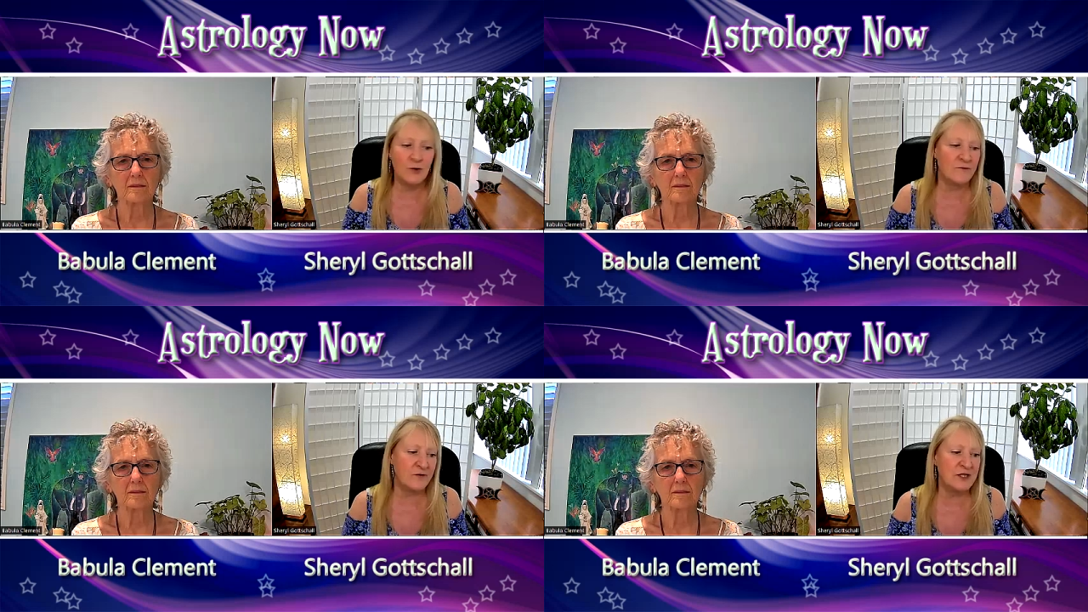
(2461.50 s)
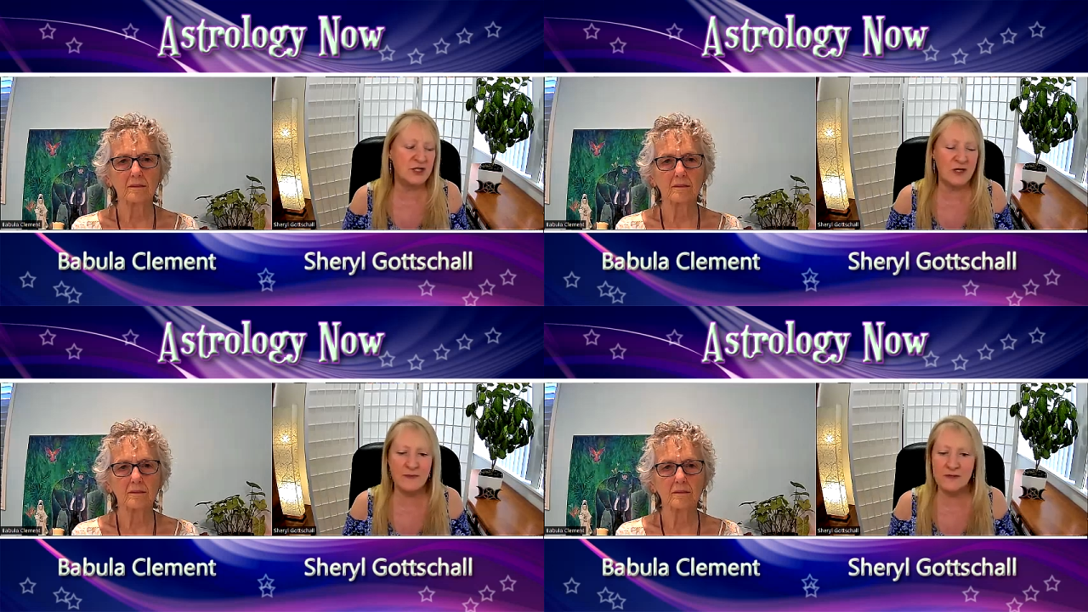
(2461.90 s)
Speaker 1: or
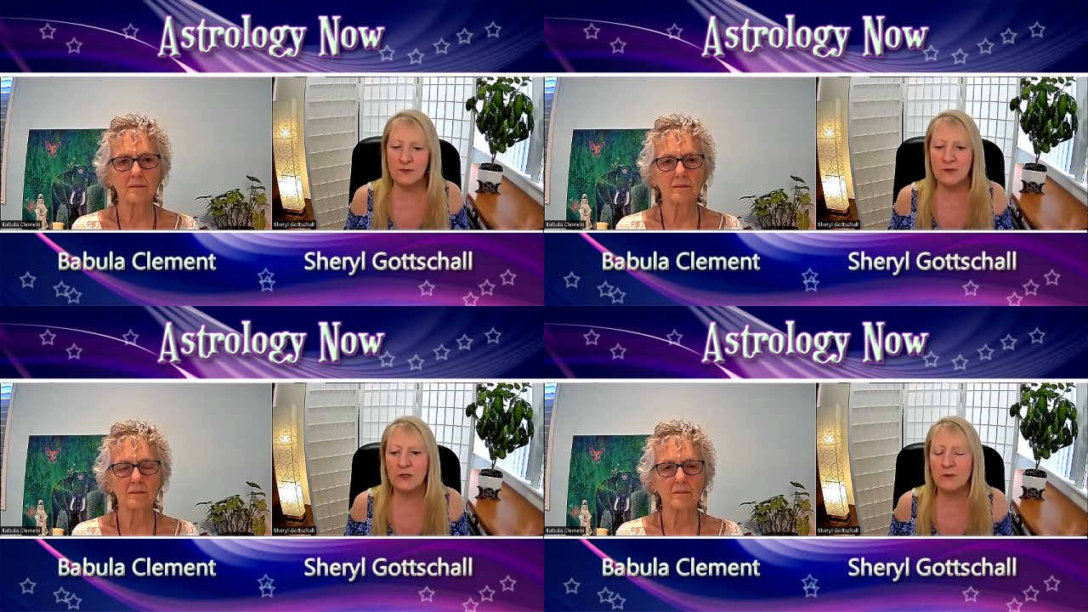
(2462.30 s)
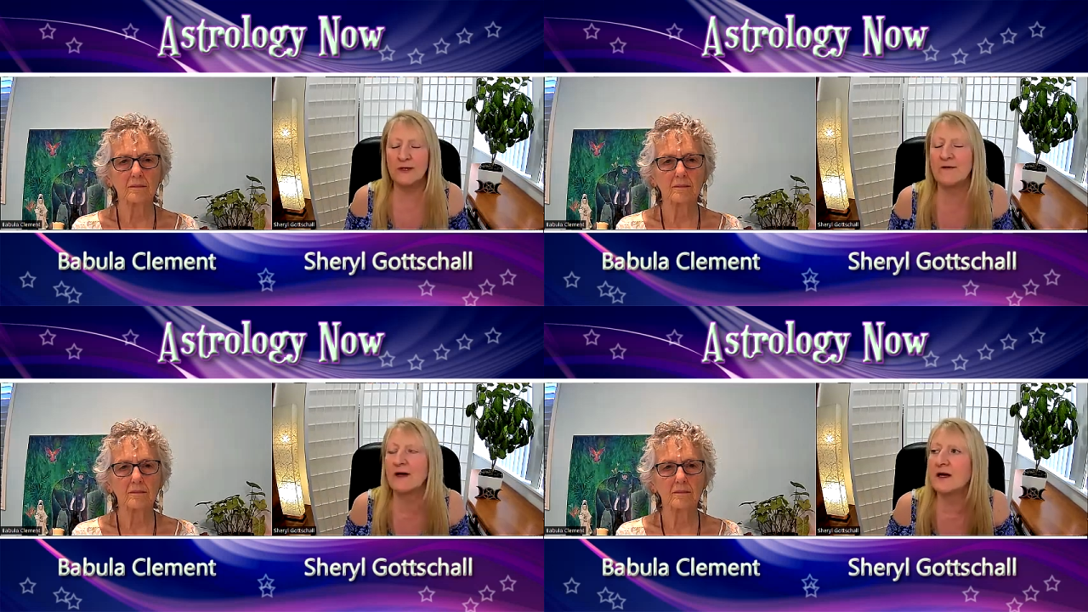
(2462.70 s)
friendships or
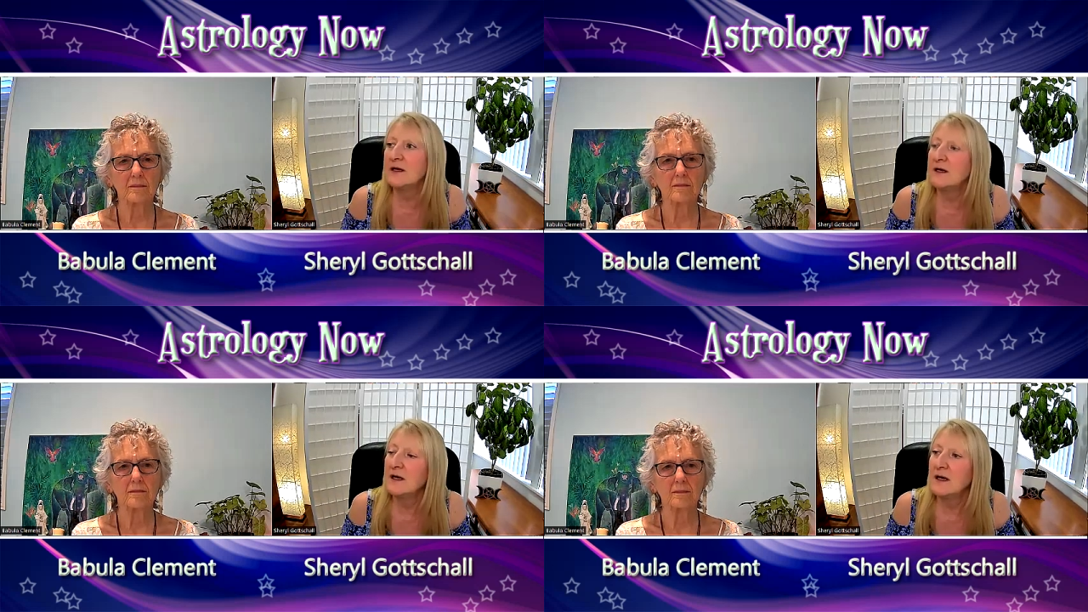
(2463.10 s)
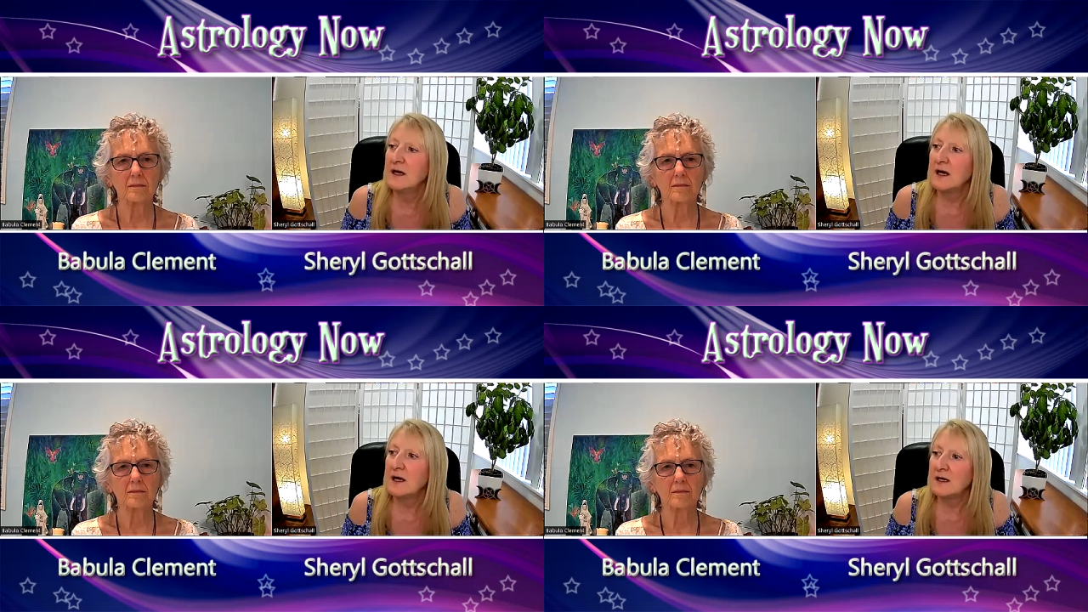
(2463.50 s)
whatever,
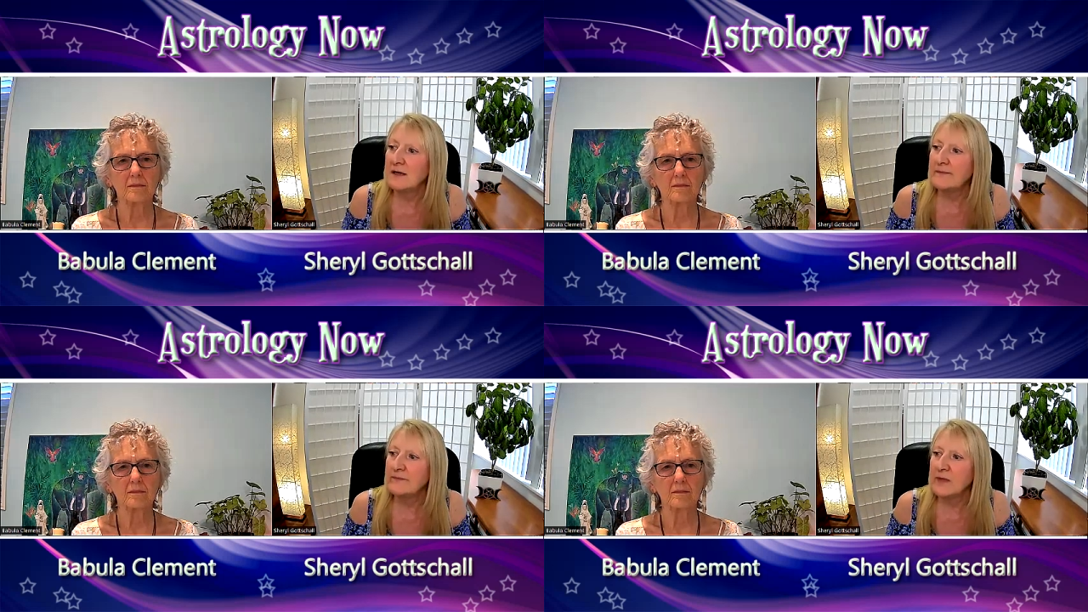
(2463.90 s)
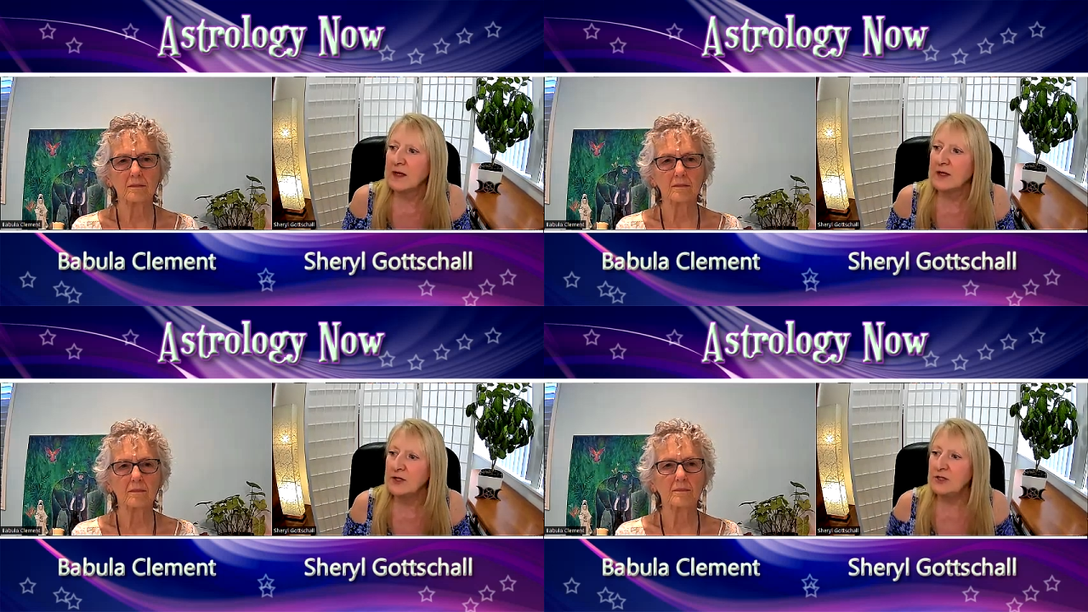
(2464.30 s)
um,
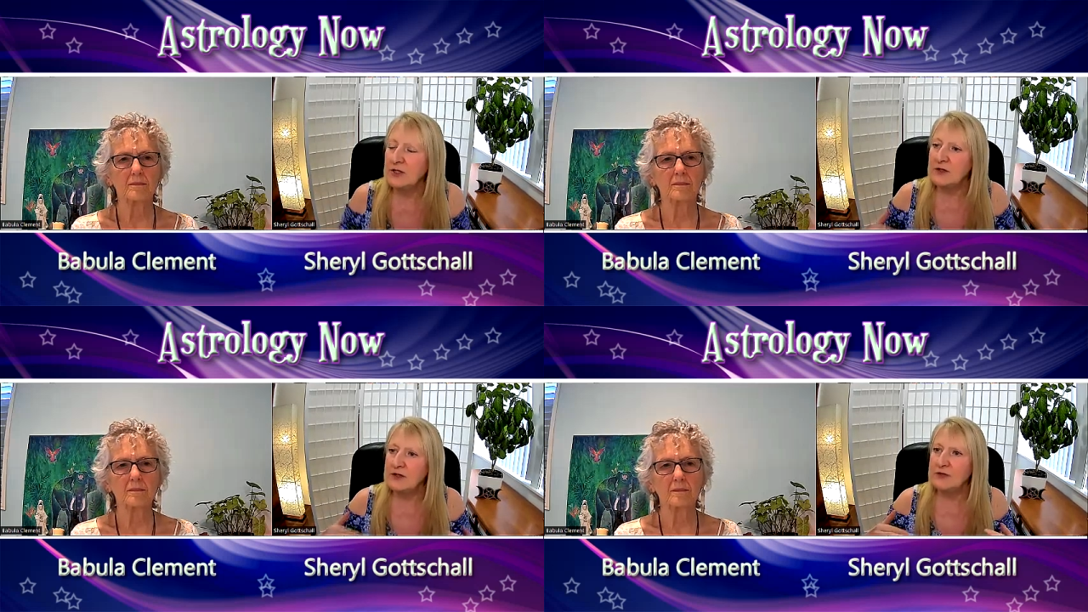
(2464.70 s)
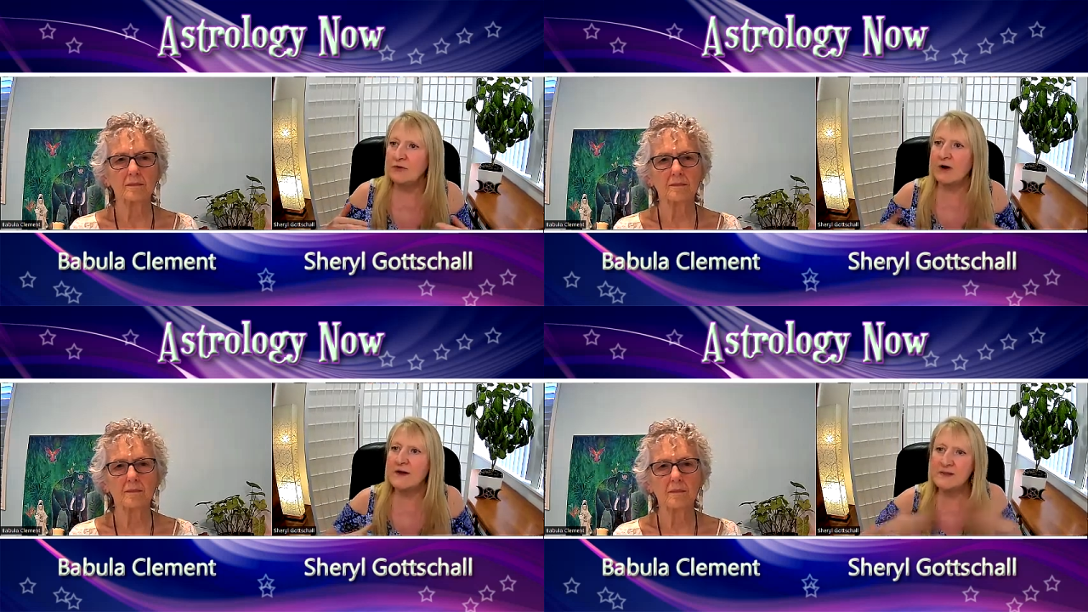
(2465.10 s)
you, you
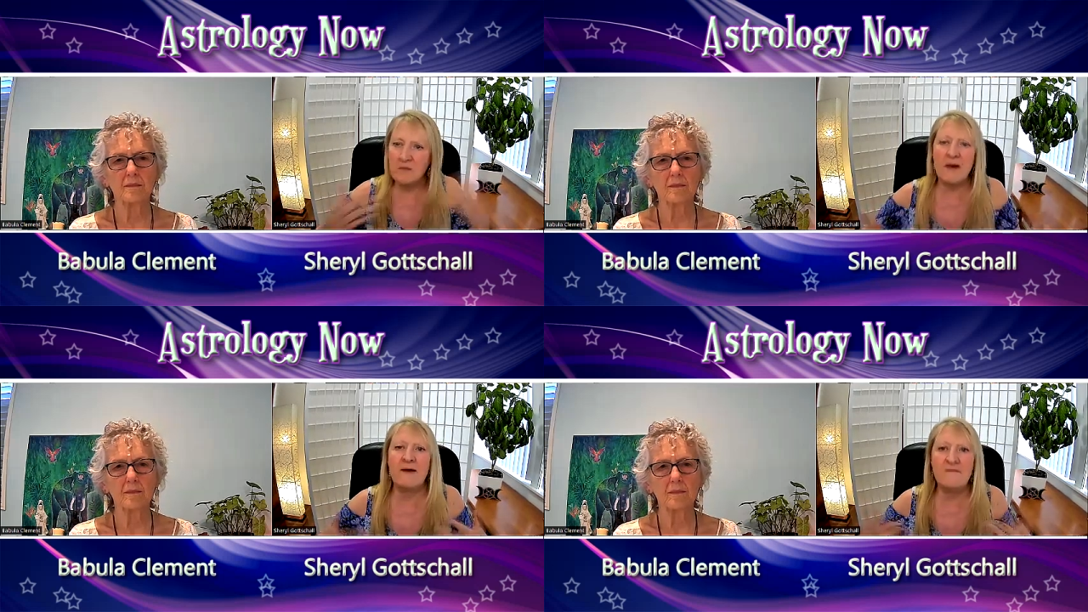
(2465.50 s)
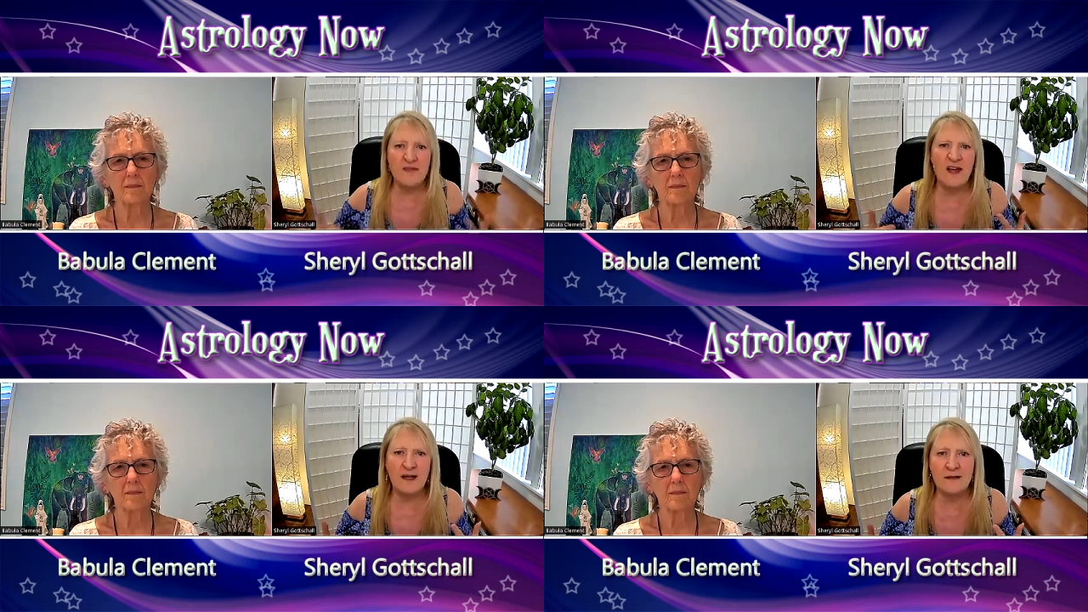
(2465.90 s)
rise above
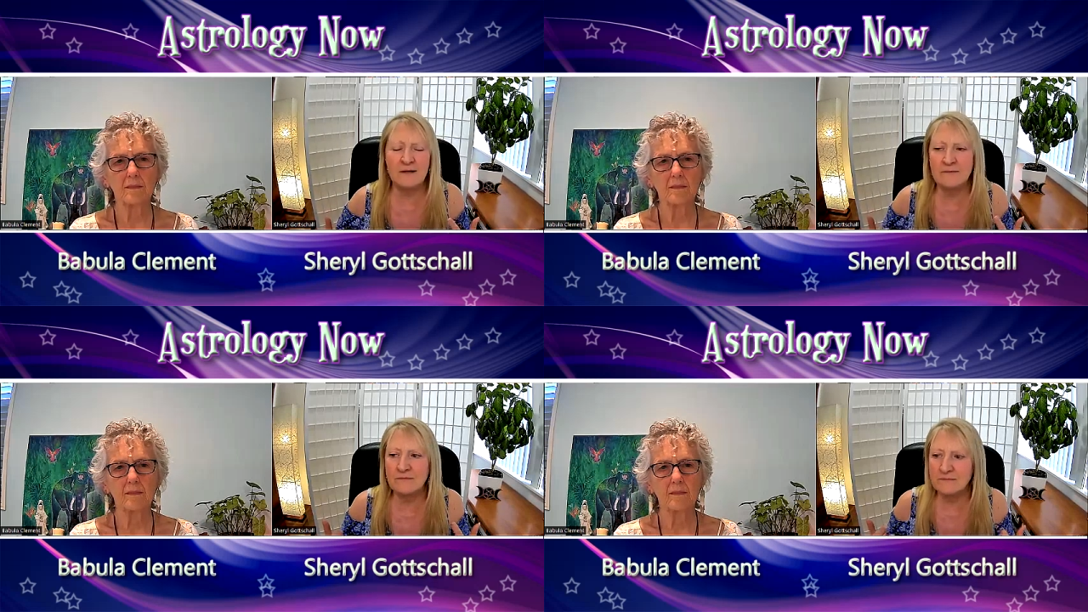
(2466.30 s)
that